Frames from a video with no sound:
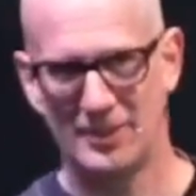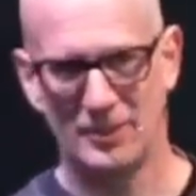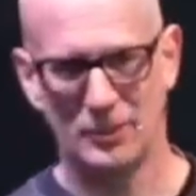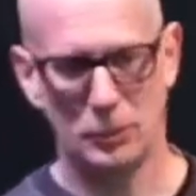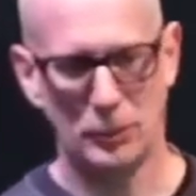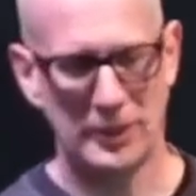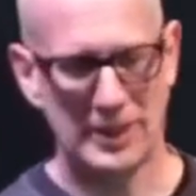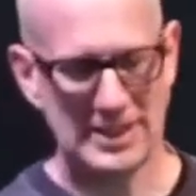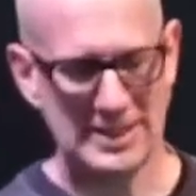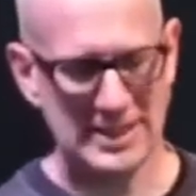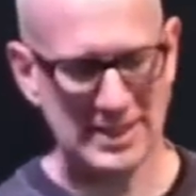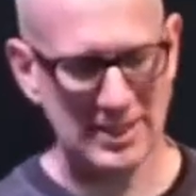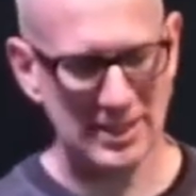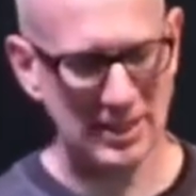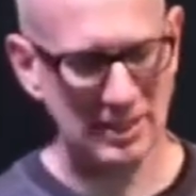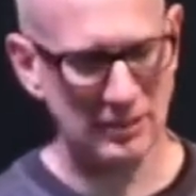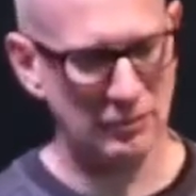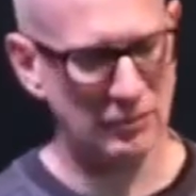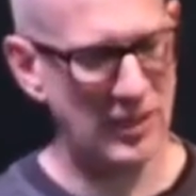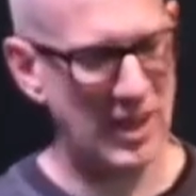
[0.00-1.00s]
Well, the idea
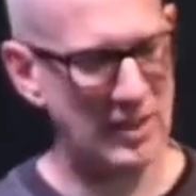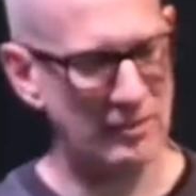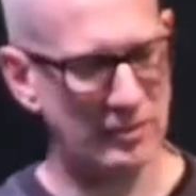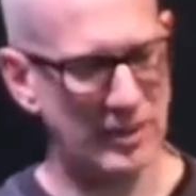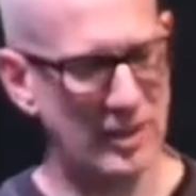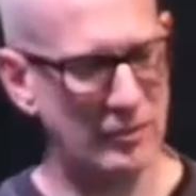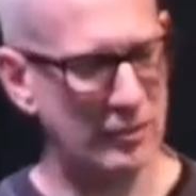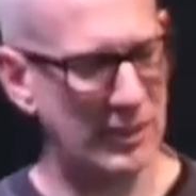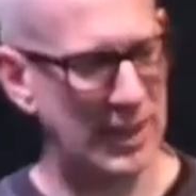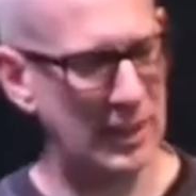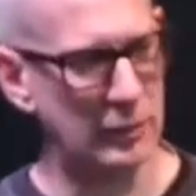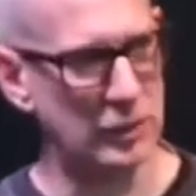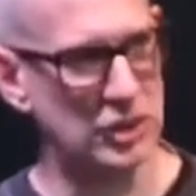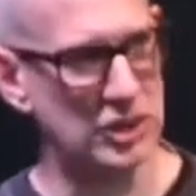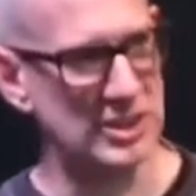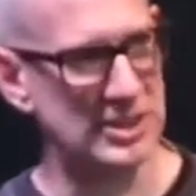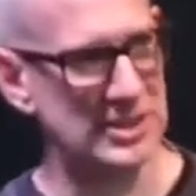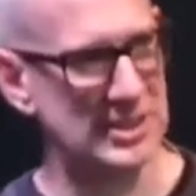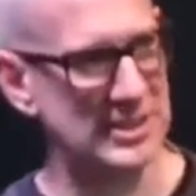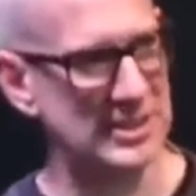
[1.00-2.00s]
in 5 love
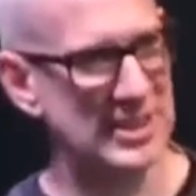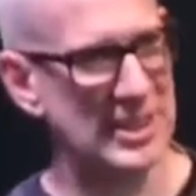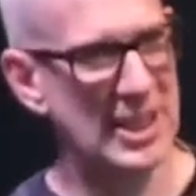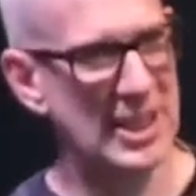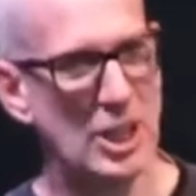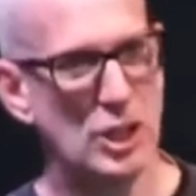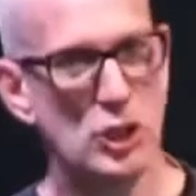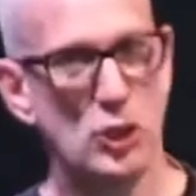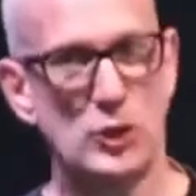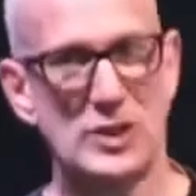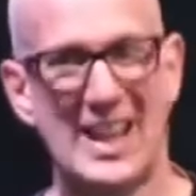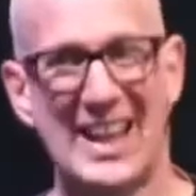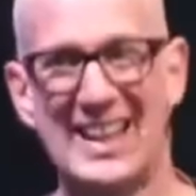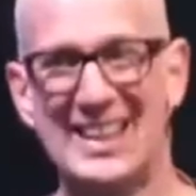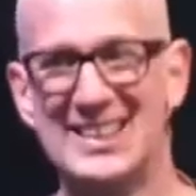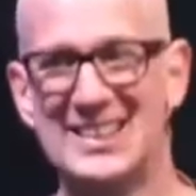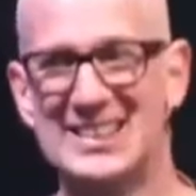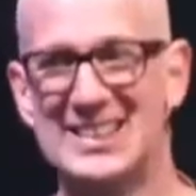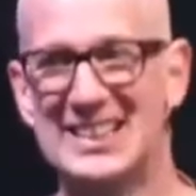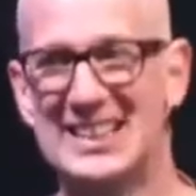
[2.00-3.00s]
languages is you
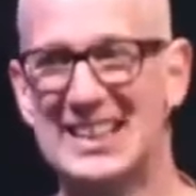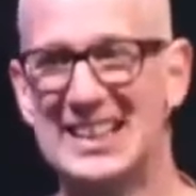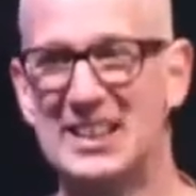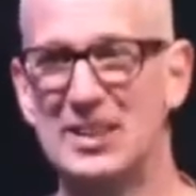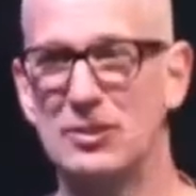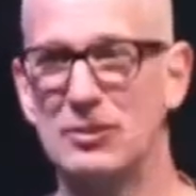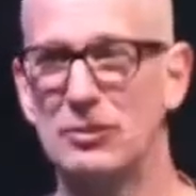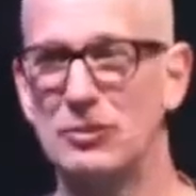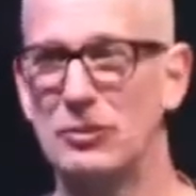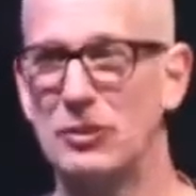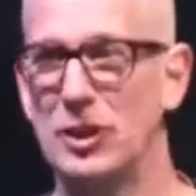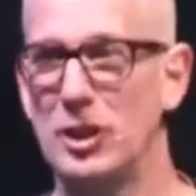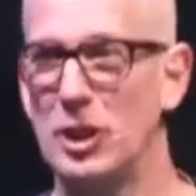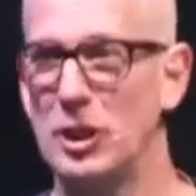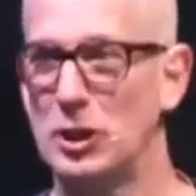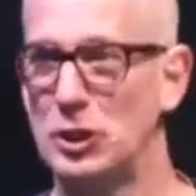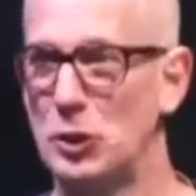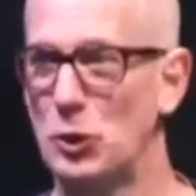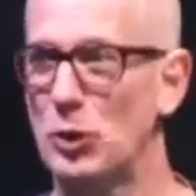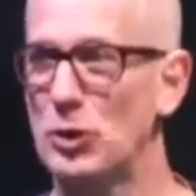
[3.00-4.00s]
tend to give
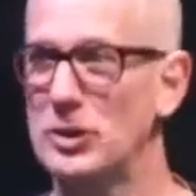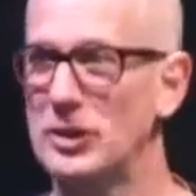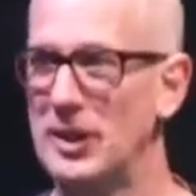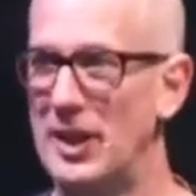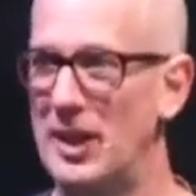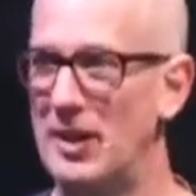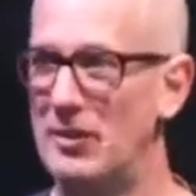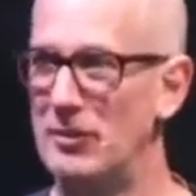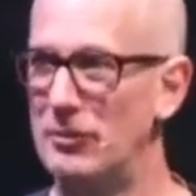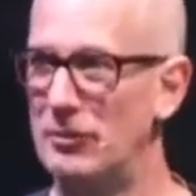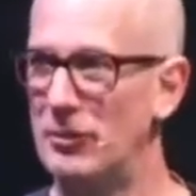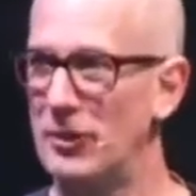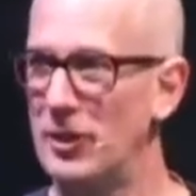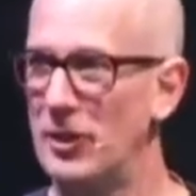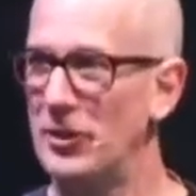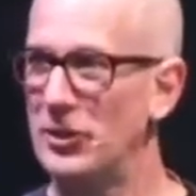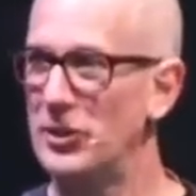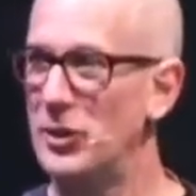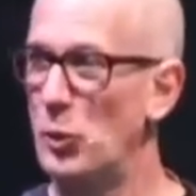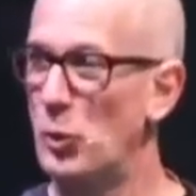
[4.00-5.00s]
your love
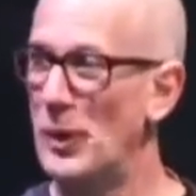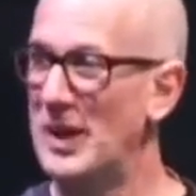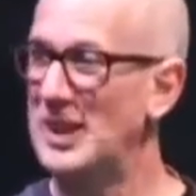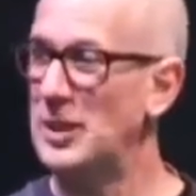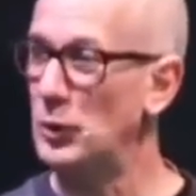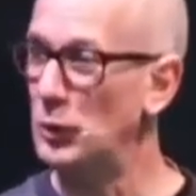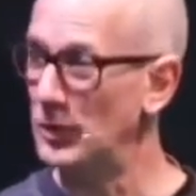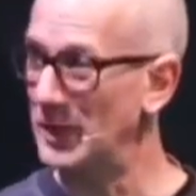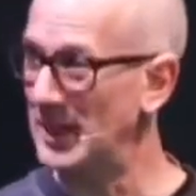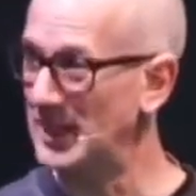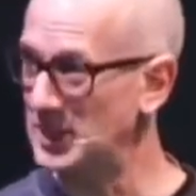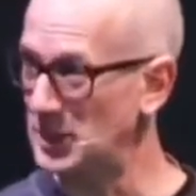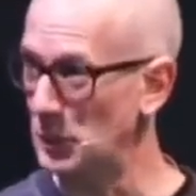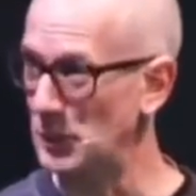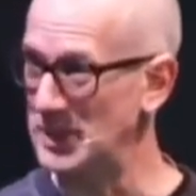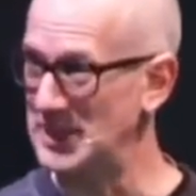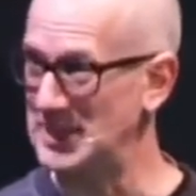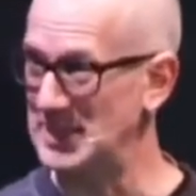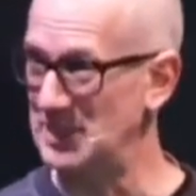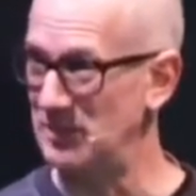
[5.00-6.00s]
the way you like to
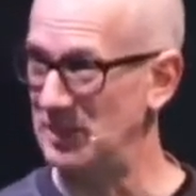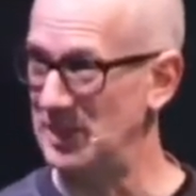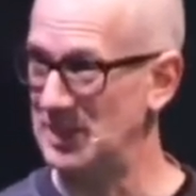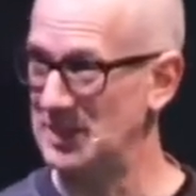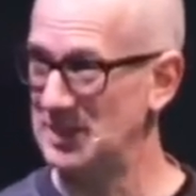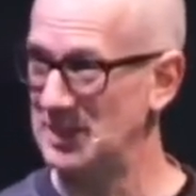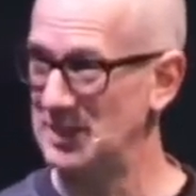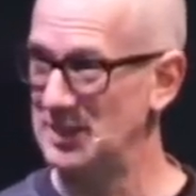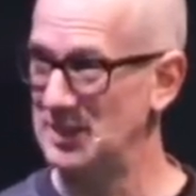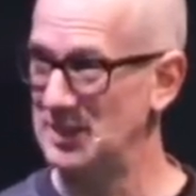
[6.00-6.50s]
receive it.